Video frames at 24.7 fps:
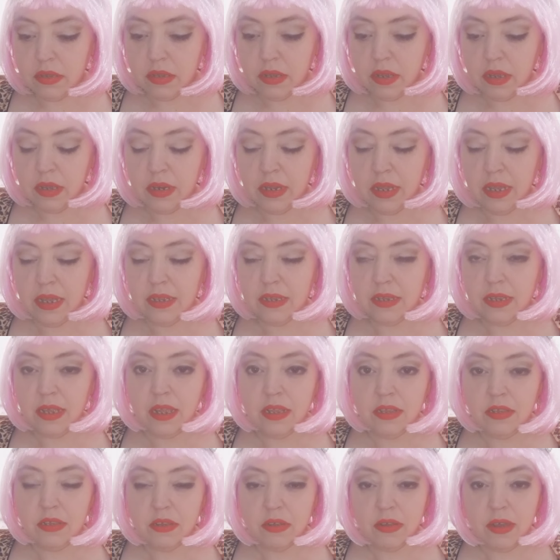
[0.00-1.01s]
I know it
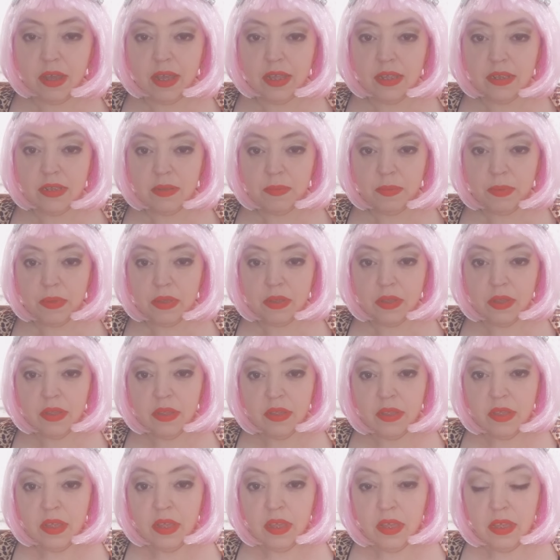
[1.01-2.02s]
sounds crazy, but
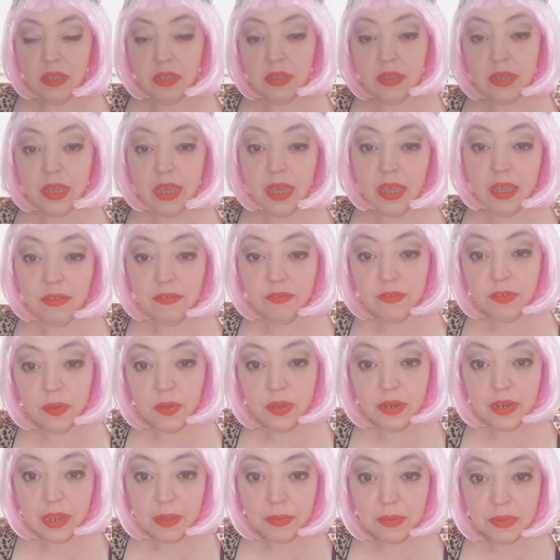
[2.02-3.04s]
you came for
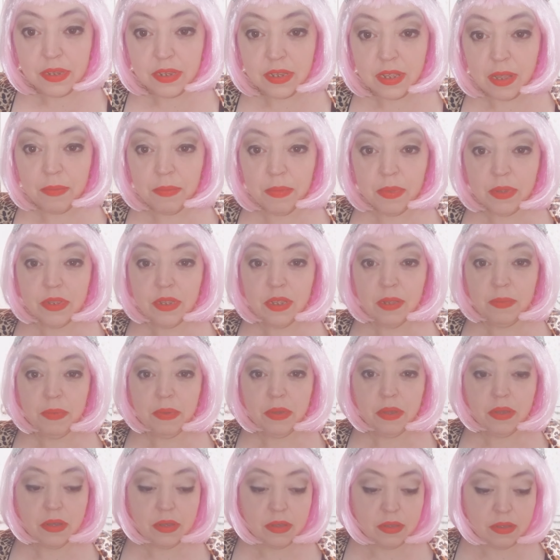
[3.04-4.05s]
with somebody
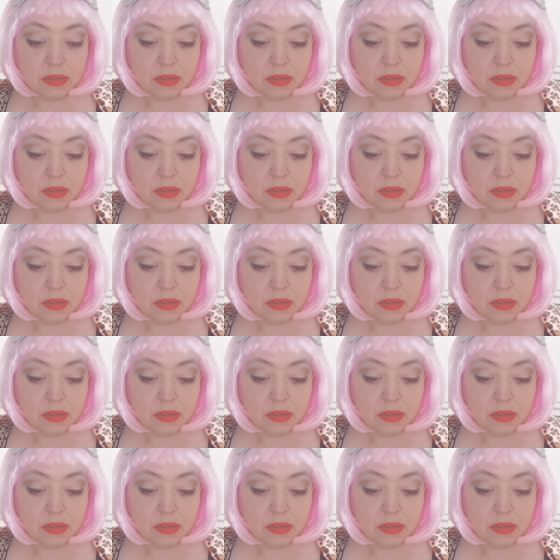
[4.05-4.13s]
by